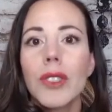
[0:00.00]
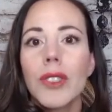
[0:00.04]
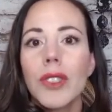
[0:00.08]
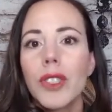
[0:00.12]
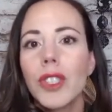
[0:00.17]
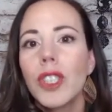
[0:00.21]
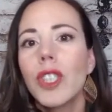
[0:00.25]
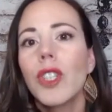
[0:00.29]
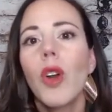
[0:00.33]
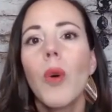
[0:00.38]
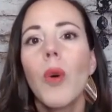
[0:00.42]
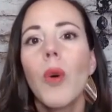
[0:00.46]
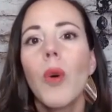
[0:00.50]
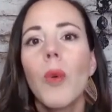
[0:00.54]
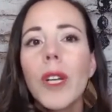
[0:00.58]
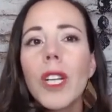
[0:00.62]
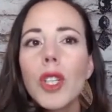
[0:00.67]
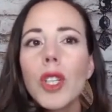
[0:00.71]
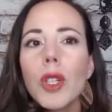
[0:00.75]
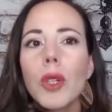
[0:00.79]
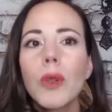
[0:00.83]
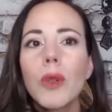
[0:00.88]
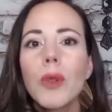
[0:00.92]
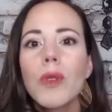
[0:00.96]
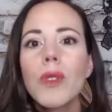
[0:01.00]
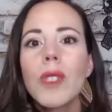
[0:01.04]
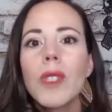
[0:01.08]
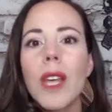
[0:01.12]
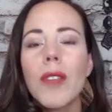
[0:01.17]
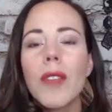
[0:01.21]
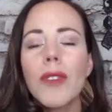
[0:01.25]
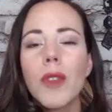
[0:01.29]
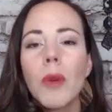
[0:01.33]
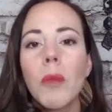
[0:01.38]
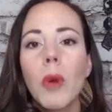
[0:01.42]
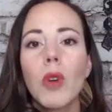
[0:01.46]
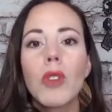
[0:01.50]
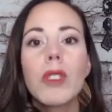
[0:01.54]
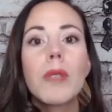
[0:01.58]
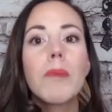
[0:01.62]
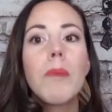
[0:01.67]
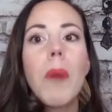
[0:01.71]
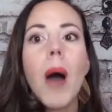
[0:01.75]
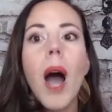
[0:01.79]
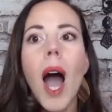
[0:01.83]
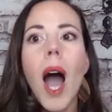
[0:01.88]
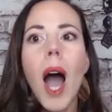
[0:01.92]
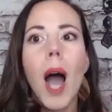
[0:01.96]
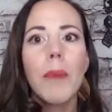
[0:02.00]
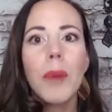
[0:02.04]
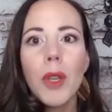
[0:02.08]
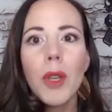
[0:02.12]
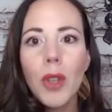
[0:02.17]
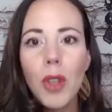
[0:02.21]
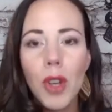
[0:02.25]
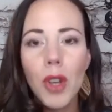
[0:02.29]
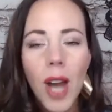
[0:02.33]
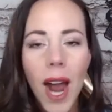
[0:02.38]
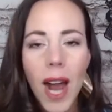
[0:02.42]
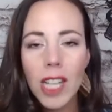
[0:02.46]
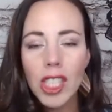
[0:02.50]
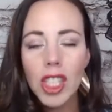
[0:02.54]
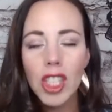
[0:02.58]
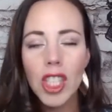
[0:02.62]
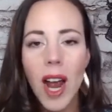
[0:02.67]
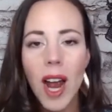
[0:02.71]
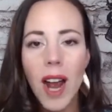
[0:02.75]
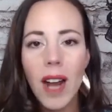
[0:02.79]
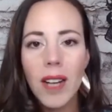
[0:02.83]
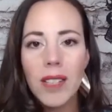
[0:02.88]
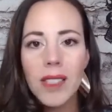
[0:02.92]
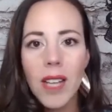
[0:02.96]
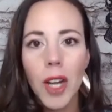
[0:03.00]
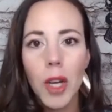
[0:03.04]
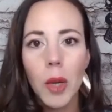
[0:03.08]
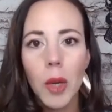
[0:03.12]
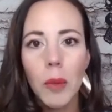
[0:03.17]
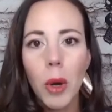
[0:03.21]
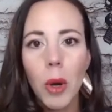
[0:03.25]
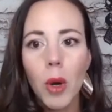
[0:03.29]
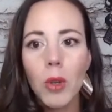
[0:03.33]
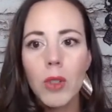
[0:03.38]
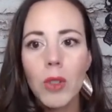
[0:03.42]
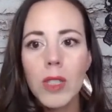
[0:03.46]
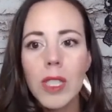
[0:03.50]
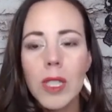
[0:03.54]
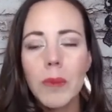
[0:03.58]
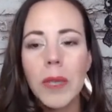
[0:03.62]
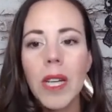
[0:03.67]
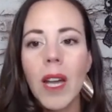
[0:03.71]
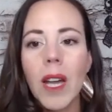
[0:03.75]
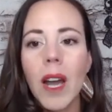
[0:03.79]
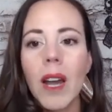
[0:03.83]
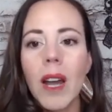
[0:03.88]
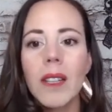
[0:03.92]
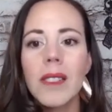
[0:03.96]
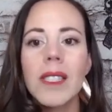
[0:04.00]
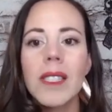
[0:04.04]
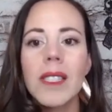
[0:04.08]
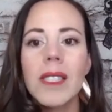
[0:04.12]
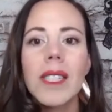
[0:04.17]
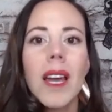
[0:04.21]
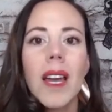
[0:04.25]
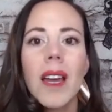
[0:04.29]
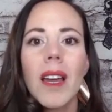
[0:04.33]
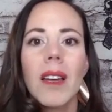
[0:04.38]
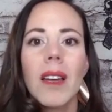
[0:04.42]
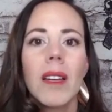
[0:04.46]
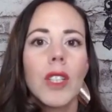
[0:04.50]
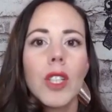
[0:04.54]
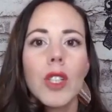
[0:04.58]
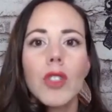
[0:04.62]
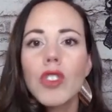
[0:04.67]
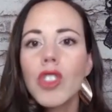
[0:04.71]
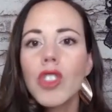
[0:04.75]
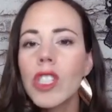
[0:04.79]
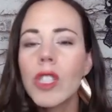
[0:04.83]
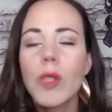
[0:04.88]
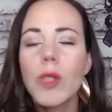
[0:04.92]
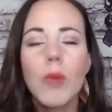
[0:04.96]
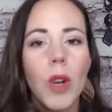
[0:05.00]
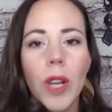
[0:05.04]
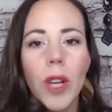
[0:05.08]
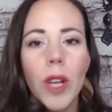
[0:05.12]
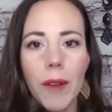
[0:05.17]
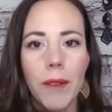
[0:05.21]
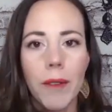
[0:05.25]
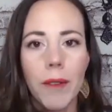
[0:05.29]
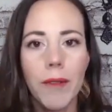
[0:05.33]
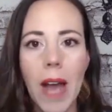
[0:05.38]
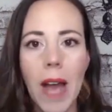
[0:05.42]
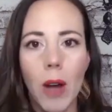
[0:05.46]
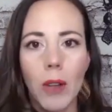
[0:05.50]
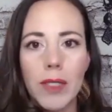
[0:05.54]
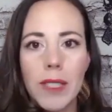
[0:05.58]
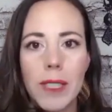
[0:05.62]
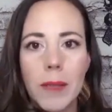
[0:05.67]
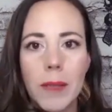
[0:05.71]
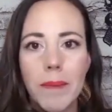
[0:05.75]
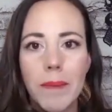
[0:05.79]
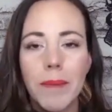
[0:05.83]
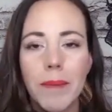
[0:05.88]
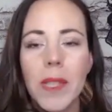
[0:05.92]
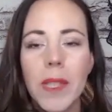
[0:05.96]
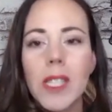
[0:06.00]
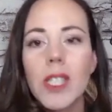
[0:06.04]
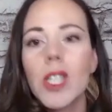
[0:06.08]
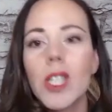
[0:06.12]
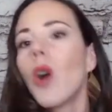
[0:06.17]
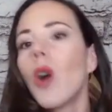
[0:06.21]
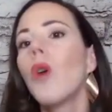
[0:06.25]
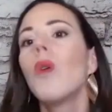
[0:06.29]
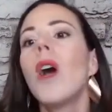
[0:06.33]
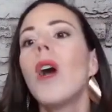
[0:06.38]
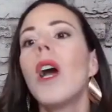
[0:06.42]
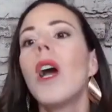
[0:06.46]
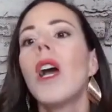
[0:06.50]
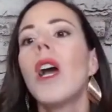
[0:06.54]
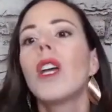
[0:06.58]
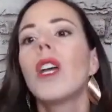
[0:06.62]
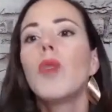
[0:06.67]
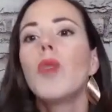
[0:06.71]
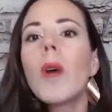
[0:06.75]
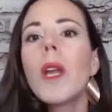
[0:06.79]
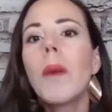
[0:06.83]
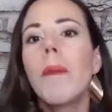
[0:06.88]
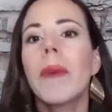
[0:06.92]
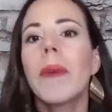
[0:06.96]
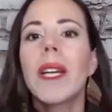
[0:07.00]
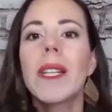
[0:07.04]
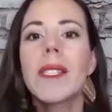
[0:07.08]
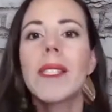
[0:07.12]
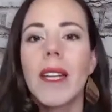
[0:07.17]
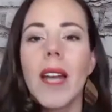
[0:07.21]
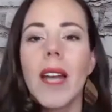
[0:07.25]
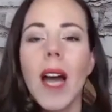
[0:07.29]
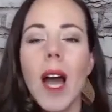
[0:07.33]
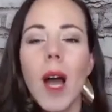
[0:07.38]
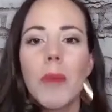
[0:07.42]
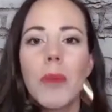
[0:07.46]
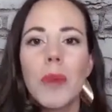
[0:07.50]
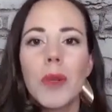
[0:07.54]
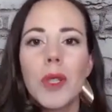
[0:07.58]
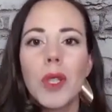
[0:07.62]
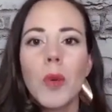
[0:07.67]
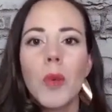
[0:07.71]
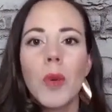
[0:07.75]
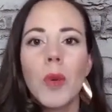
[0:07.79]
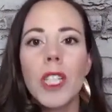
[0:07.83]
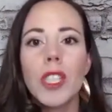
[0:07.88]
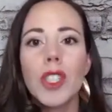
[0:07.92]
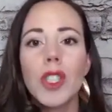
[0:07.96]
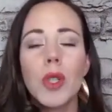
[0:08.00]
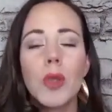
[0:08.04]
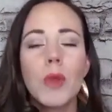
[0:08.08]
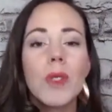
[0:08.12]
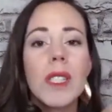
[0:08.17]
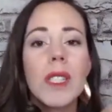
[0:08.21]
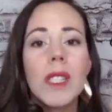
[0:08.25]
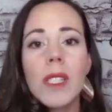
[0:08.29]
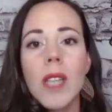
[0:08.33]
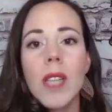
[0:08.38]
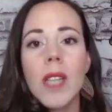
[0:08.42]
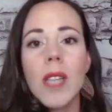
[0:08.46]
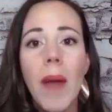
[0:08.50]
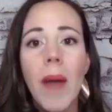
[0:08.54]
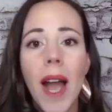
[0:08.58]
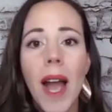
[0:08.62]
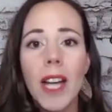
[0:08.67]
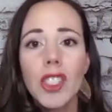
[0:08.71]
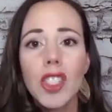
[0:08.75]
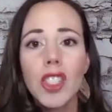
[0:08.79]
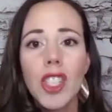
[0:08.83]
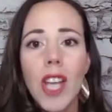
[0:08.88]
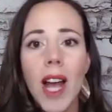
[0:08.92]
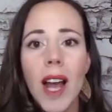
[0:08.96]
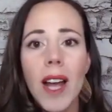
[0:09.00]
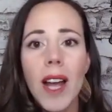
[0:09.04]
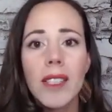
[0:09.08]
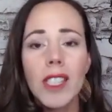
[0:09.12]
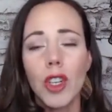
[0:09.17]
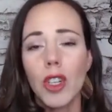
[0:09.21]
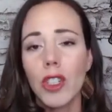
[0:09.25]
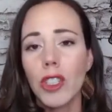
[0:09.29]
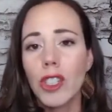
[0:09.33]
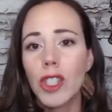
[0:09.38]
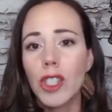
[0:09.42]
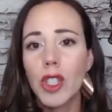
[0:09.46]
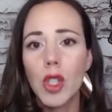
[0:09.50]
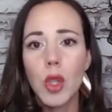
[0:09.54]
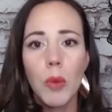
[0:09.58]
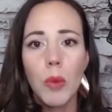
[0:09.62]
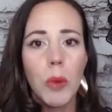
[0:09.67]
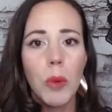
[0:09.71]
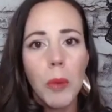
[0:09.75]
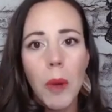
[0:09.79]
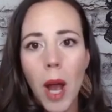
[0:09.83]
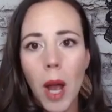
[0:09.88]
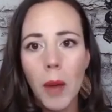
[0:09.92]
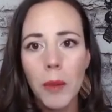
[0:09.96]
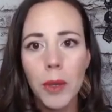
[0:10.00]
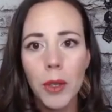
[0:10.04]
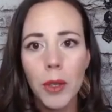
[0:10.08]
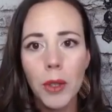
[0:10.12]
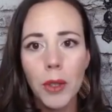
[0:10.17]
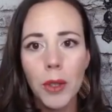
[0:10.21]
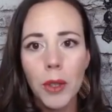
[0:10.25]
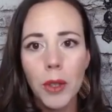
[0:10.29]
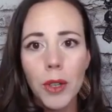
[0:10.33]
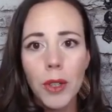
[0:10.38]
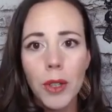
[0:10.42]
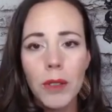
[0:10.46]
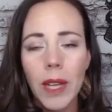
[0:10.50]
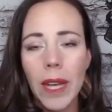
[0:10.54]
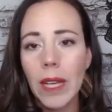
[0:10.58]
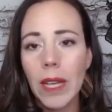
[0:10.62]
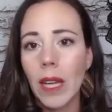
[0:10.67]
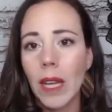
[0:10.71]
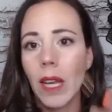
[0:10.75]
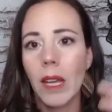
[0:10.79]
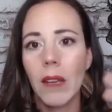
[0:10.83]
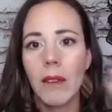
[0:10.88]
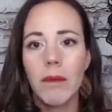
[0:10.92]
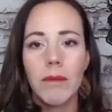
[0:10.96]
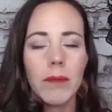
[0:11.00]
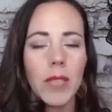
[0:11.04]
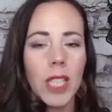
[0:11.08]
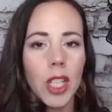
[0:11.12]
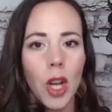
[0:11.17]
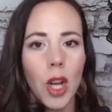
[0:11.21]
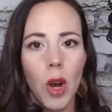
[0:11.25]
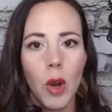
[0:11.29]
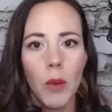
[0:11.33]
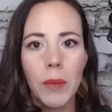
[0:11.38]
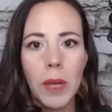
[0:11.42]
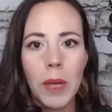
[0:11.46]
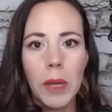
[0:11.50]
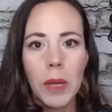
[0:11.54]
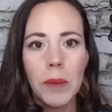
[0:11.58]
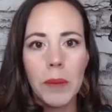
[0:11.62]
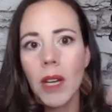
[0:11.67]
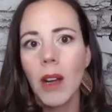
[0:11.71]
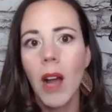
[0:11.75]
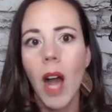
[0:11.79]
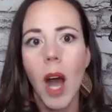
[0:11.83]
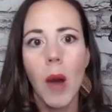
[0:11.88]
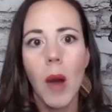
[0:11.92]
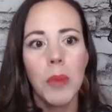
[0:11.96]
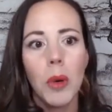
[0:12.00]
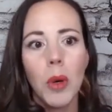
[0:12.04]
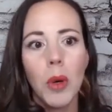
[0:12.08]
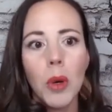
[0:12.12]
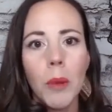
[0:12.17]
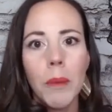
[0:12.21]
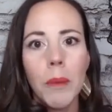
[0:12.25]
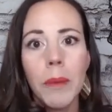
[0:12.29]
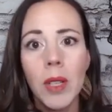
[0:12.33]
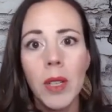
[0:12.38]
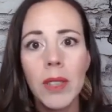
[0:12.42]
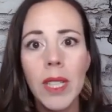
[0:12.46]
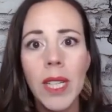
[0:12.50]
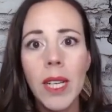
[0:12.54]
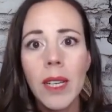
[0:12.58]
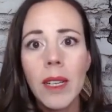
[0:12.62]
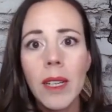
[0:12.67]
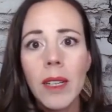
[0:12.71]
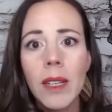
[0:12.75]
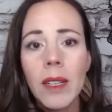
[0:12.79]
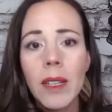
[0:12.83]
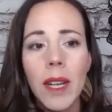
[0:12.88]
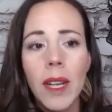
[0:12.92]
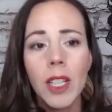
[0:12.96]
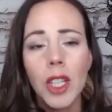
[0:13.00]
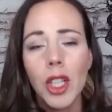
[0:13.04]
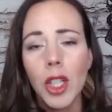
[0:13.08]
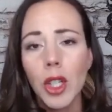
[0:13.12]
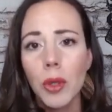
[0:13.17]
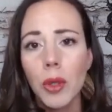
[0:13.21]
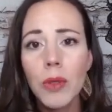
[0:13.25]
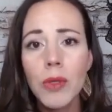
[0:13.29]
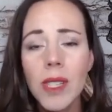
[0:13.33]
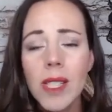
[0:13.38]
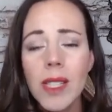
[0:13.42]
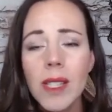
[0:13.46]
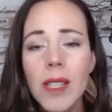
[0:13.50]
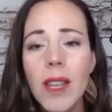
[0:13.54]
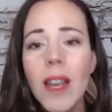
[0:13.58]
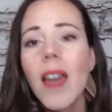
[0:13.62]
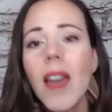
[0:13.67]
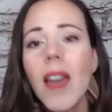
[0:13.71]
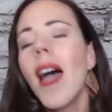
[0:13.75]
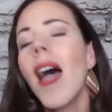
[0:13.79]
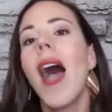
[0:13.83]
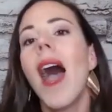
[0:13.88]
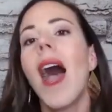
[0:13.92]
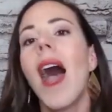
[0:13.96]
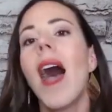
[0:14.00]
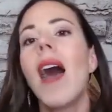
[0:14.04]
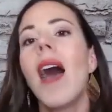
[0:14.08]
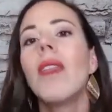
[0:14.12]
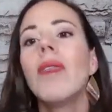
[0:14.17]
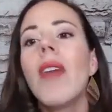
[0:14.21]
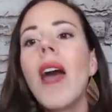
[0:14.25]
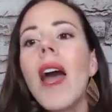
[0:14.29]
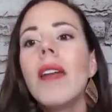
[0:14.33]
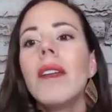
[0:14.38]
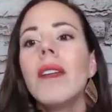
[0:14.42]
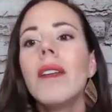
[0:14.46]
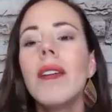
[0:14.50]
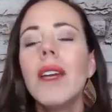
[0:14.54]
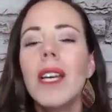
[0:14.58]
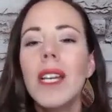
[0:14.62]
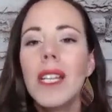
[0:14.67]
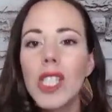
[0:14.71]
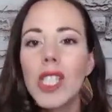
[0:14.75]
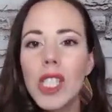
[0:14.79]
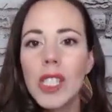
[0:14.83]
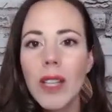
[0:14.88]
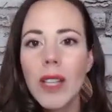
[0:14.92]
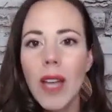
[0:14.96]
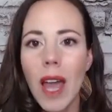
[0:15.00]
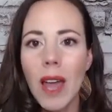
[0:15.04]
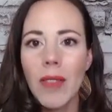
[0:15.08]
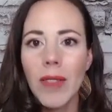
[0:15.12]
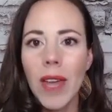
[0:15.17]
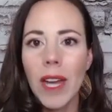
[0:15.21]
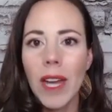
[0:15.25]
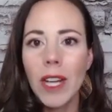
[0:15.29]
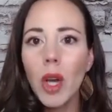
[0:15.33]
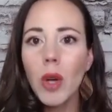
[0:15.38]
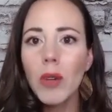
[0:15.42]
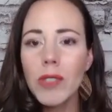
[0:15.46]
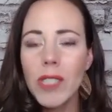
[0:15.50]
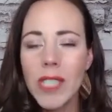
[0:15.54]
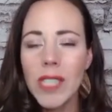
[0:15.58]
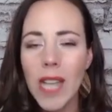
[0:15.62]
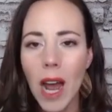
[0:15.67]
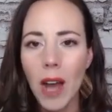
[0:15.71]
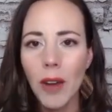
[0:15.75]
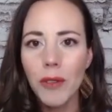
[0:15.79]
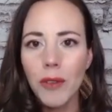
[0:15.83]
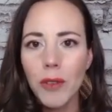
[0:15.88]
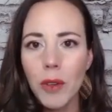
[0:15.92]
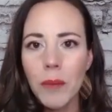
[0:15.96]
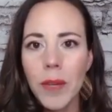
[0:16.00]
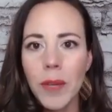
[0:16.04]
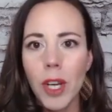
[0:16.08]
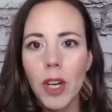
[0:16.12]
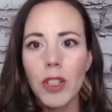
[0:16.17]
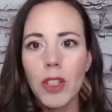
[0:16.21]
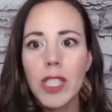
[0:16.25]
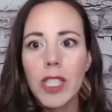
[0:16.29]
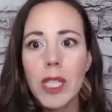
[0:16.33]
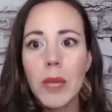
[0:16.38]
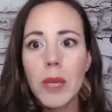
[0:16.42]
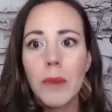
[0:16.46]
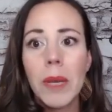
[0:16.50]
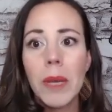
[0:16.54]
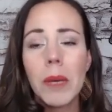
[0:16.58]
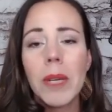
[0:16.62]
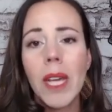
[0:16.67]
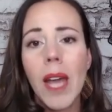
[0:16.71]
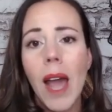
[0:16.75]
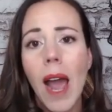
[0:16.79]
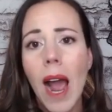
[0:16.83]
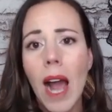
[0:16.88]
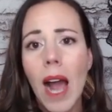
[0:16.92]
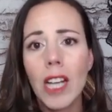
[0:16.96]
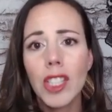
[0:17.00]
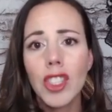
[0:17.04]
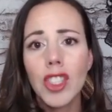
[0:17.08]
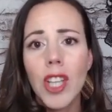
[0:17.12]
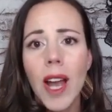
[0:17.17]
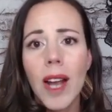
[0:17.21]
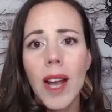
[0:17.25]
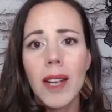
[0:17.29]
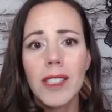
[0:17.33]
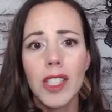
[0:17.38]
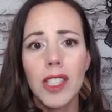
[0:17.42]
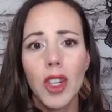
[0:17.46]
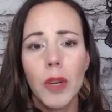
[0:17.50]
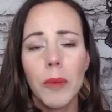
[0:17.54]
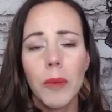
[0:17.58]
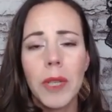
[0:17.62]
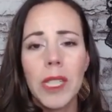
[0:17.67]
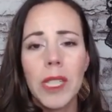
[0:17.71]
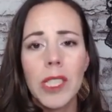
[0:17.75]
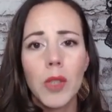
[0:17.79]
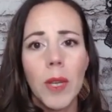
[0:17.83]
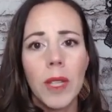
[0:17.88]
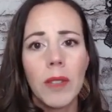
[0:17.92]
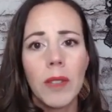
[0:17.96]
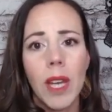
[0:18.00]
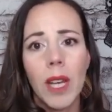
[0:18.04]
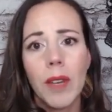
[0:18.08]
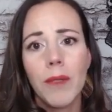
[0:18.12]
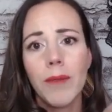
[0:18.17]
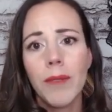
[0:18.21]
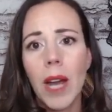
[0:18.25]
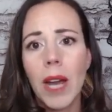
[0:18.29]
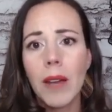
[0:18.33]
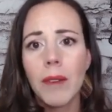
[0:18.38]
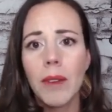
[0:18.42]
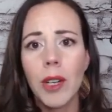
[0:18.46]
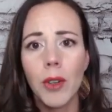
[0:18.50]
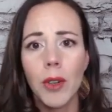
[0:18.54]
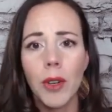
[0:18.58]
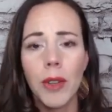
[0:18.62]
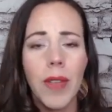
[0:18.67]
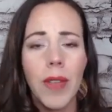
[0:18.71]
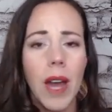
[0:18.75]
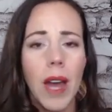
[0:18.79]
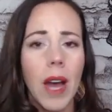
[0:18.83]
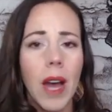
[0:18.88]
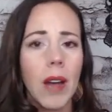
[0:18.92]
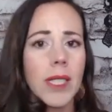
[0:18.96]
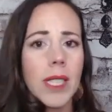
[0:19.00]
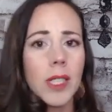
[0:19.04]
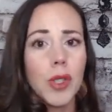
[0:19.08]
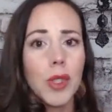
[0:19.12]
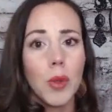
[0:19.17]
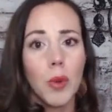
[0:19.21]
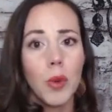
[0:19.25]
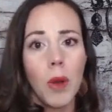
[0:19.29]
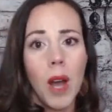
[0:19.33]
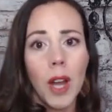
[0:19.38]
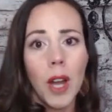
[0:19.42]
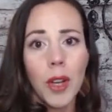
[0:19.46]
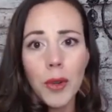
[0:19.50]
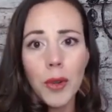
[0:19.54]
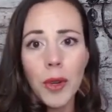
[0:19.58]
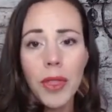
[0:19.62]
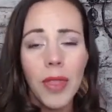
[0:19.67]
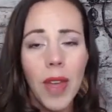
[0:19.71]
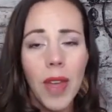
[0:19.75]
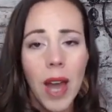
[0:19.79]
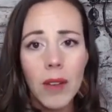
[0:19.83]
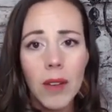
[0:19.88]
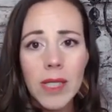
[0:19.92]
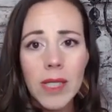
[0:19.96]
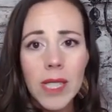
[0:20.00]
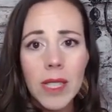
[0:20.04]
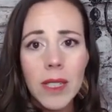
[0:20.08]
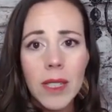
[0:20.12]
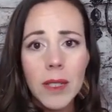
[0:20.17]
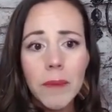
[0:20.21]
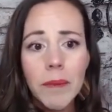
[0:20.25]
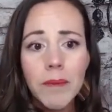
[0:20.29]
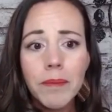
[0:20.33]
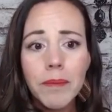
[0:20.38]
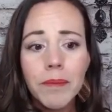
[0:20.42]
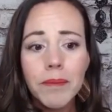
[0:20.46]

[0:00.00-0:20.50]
you don't want to use the most popular hashtags on a post because you just won't get found. So you want to mix it up. You want to do some hashtags that are super popular, like, maybe a couple million in use, and then go down from there to maybe hashtags that are between like 500,000 to 100,000.